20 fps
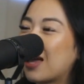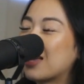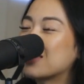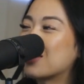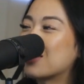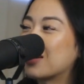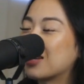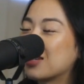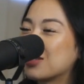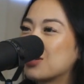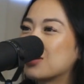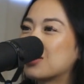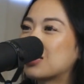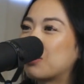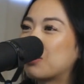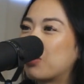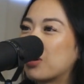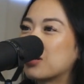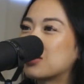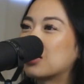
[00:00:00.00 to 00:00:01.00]
As long as you stay
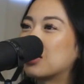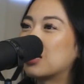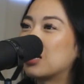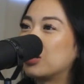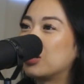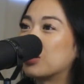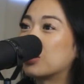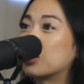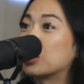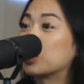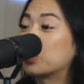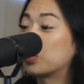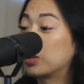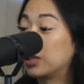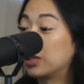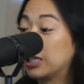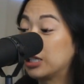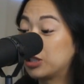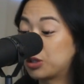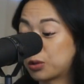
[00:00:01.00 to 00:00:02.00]
present in your
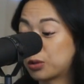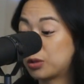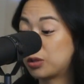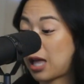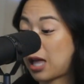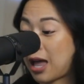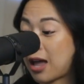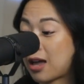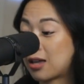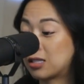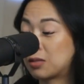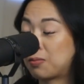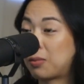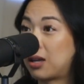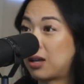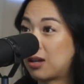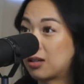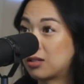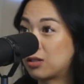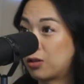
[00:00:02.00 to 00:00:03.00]
literal
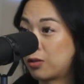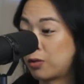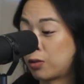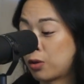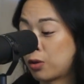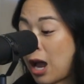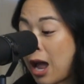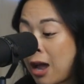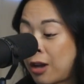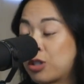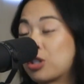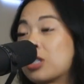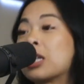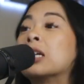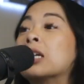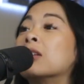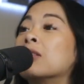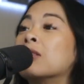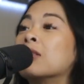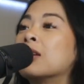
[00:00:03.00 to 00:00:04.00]
aspect or
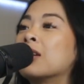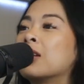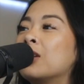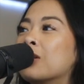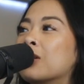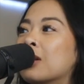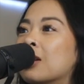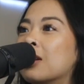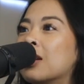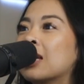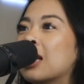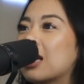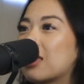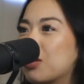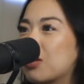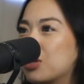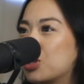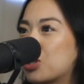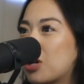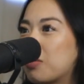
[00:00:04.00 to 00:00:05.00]
action, you're going to get
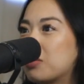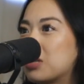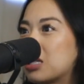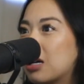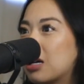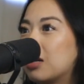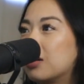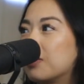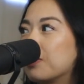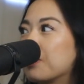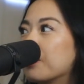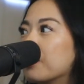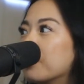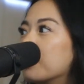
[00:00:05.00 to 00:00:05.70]
the job done.